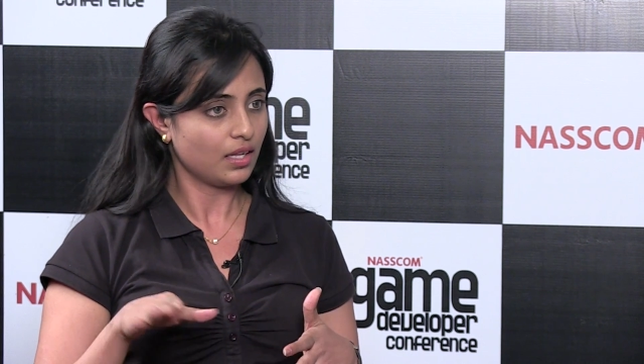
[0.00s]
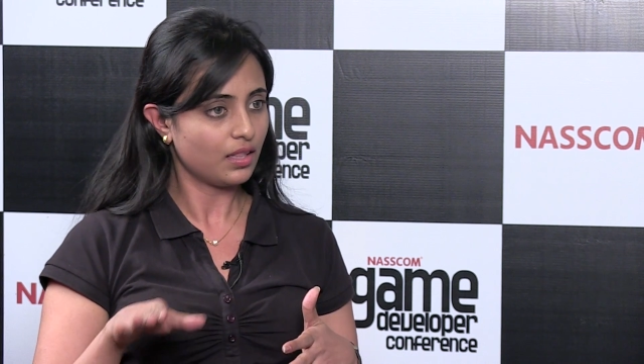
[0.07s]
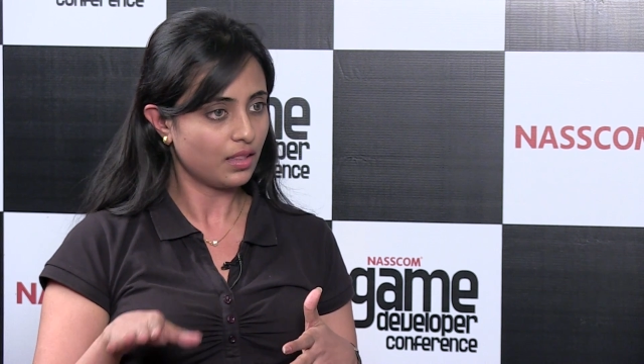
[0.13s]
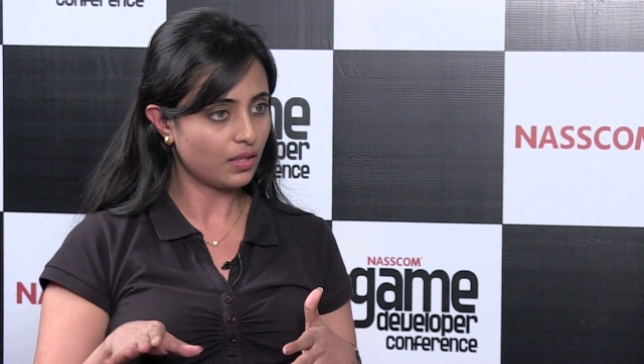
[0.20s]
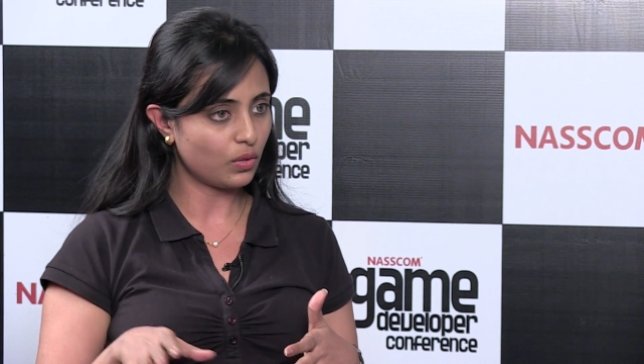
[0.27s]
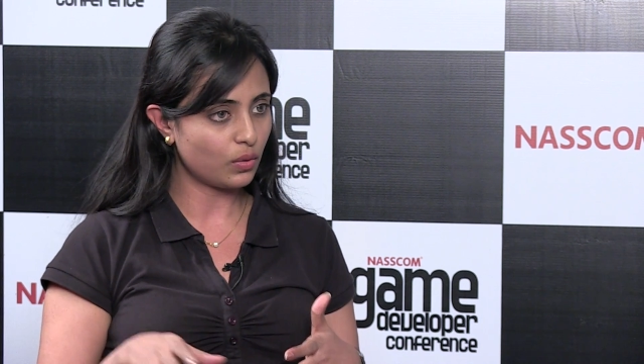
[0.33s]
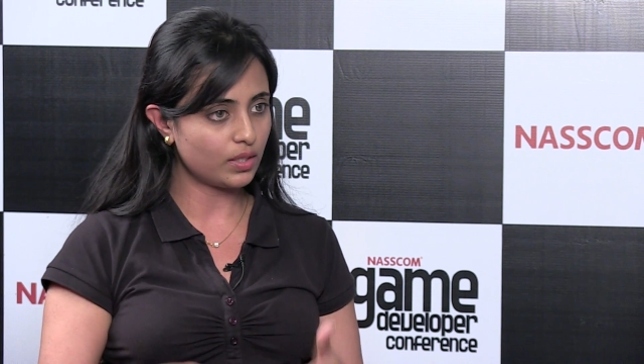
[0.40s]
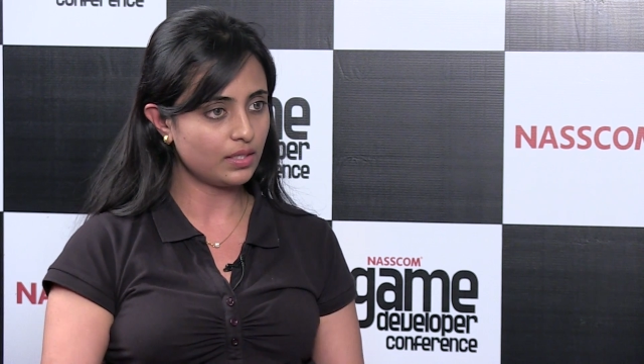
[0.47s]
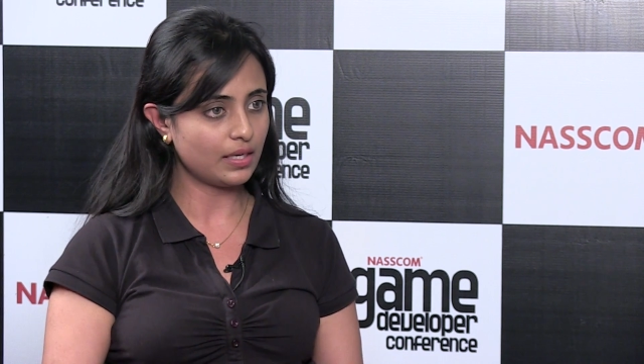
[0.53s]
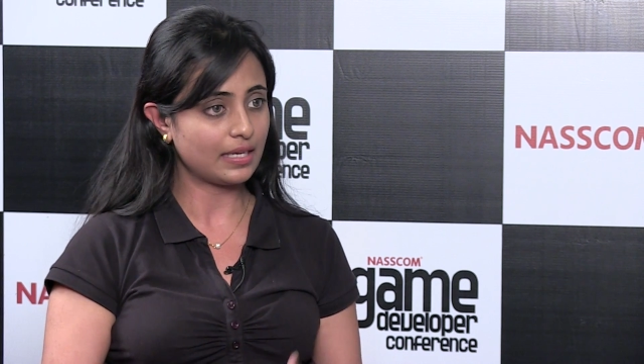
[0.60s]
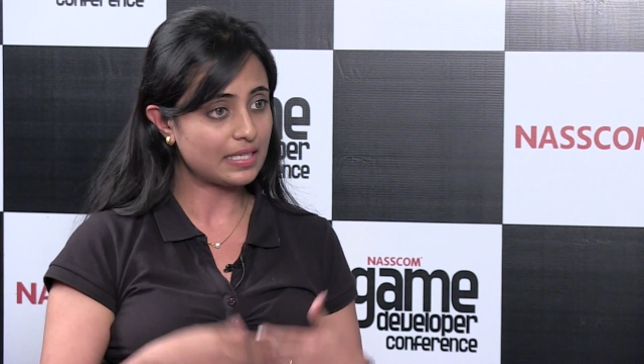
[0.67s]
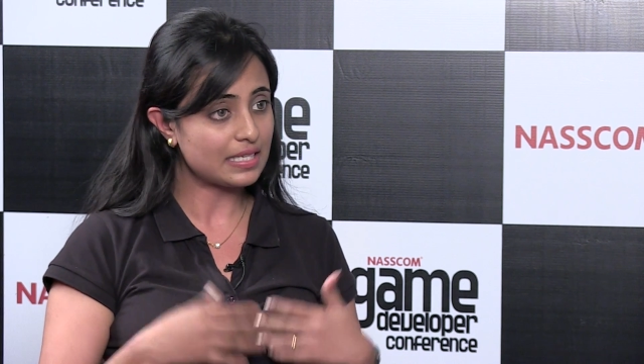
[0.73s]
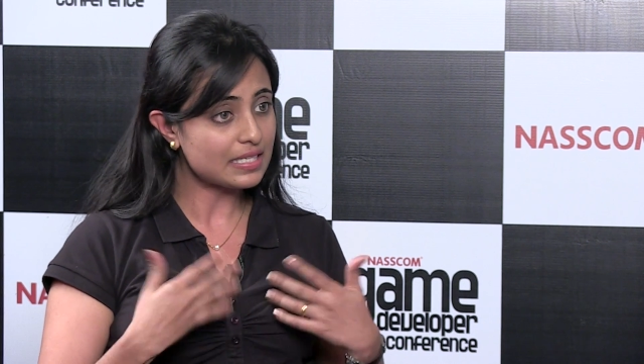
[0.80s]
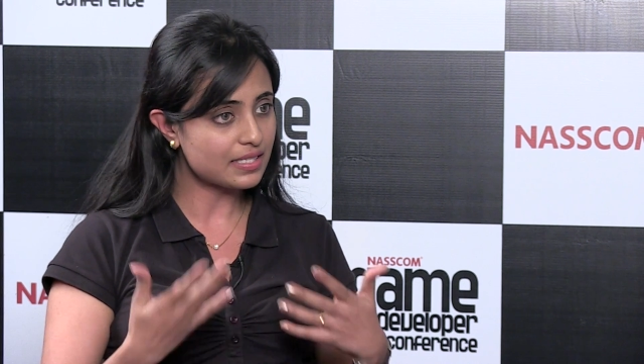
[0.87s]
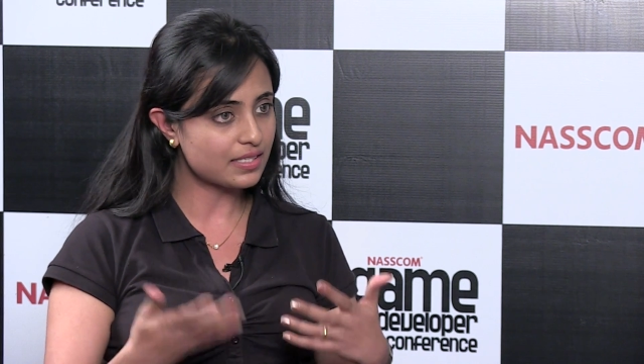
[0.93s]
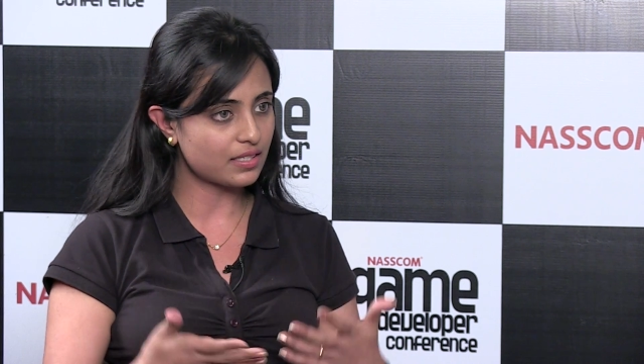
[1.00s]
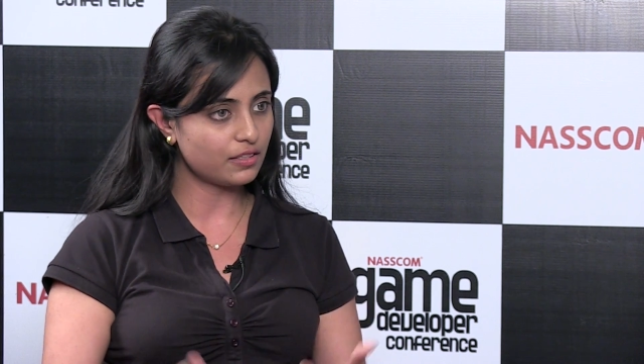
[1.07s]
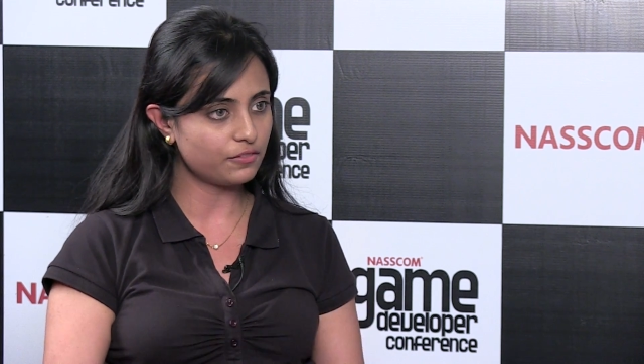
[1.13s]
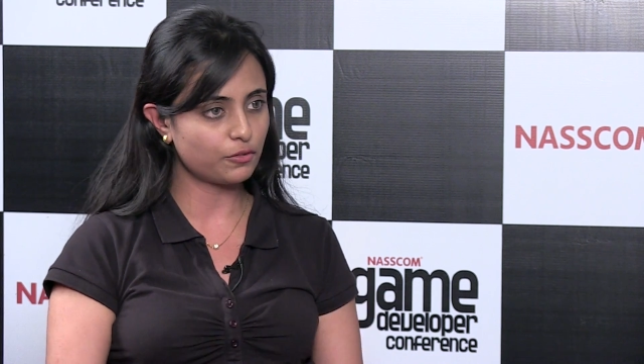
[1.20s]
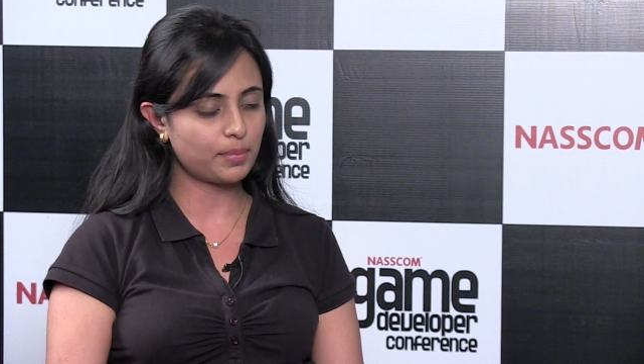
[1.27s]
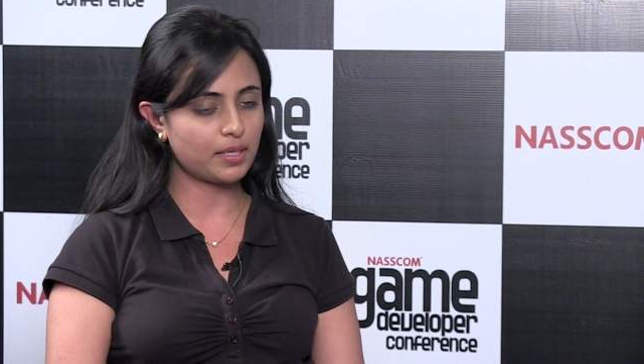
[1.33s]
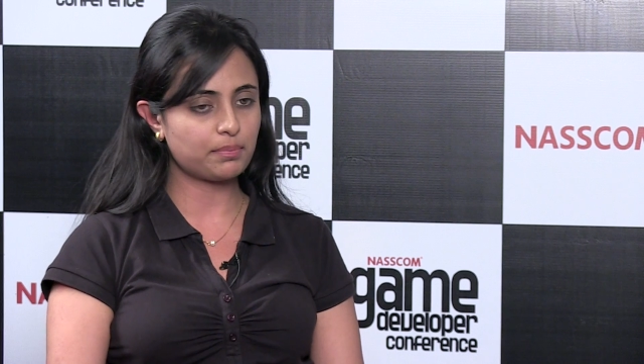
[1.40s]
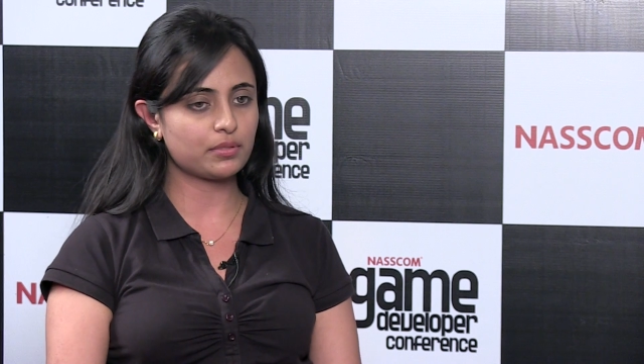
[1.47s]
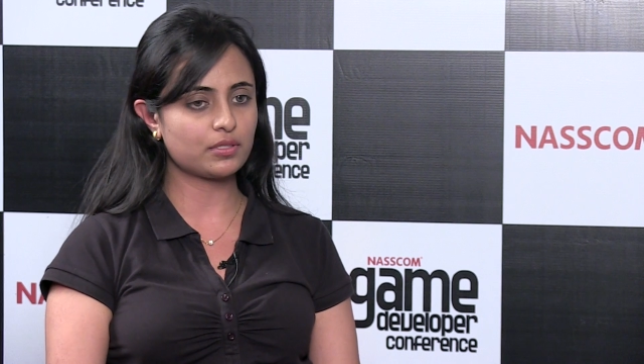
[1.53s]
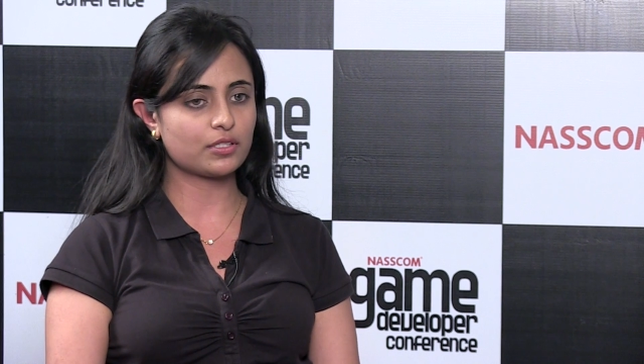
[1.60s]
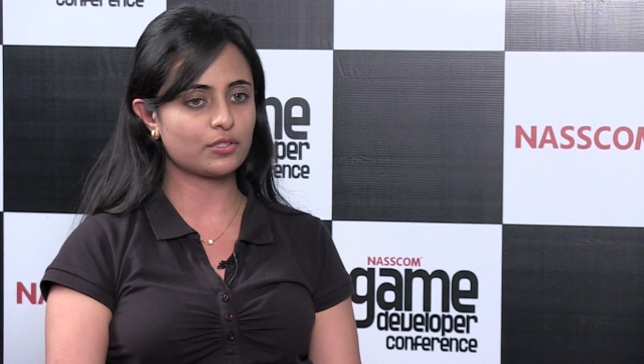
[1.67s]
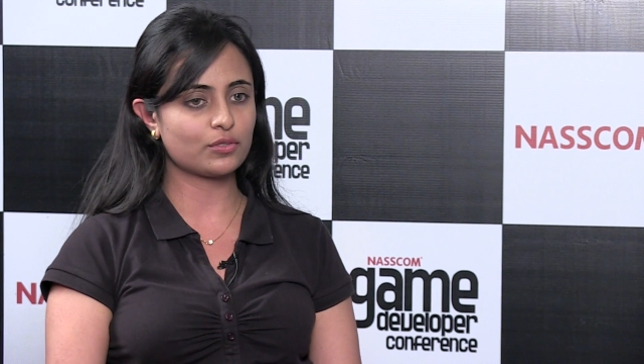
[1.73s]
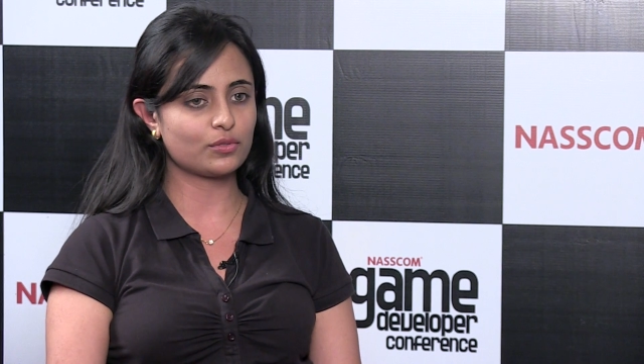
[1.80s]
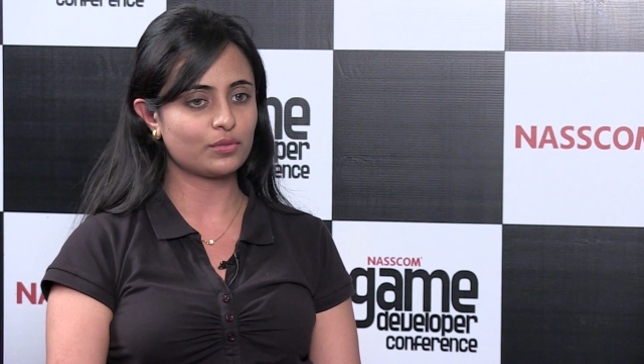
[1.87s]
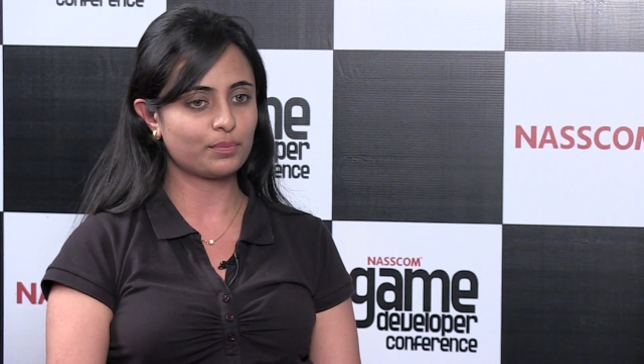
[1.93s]
lower and easier for people
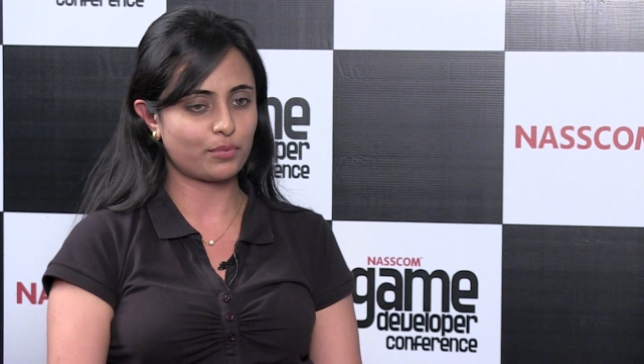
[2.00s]
to